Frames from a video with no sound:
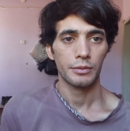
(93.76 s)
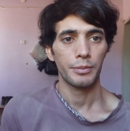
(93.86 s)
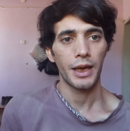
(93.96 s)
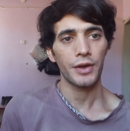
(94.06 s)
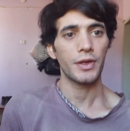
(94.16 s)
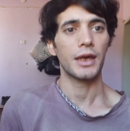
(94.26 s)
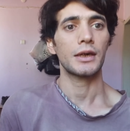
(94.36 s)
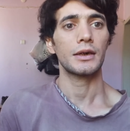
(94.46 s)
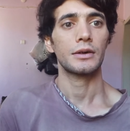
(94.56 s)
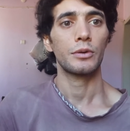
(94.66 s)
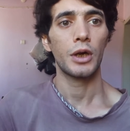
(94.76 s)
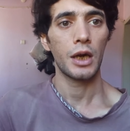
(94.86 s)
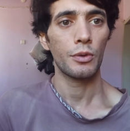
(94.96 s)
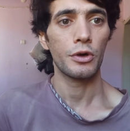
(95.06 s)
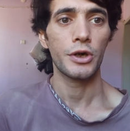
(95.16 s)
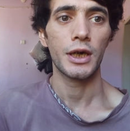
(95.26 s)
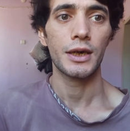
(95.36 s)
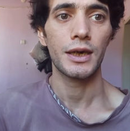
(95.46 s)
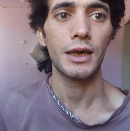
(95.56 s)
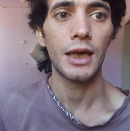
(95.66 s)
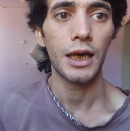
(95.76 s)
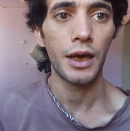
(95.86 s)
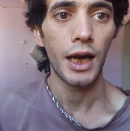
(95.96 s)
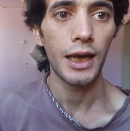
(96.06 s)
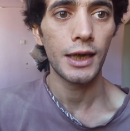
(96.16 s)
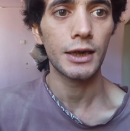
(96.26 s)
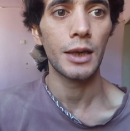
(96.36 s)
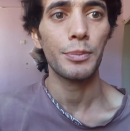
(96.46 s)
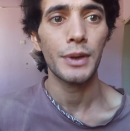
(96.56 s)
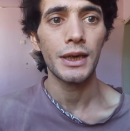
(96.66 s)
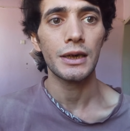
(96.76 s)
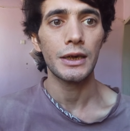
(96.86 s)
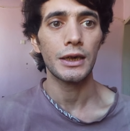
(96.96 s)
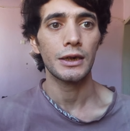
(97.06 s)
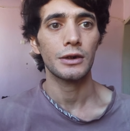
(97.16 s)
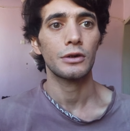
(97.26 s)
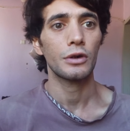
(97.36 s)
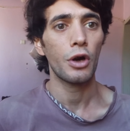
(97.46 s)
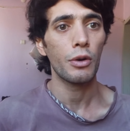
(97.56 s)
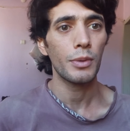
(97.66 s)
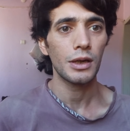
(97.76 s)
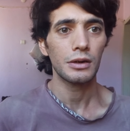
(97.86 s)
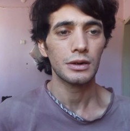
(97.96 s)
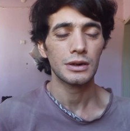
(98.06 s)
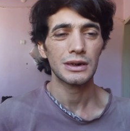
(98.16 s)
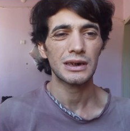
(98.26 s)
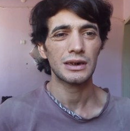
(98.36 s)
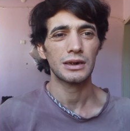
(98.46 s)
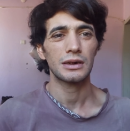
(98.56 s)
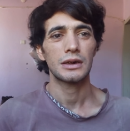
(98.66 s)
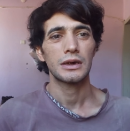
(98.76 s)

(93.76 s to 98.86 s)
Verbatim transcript: Back then, when I was 16, I, I had completely normal, uh,